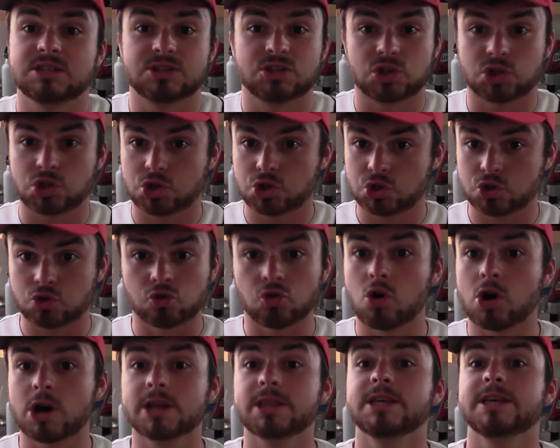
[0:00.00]

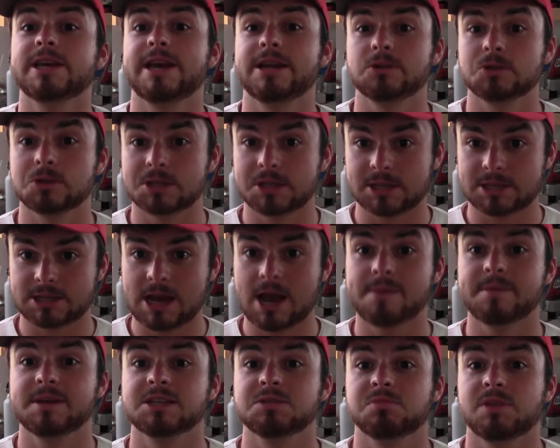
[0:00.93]
destroyed the Angels in the
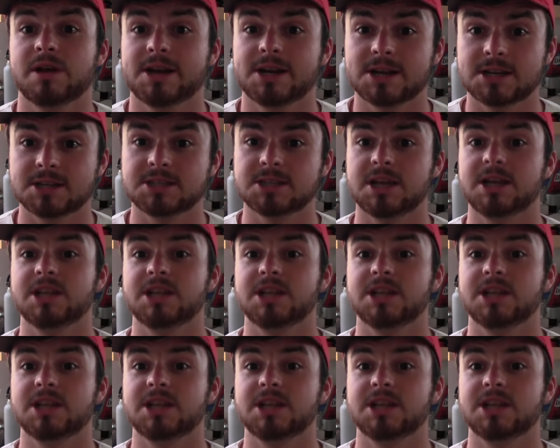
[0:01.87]
time he has played us,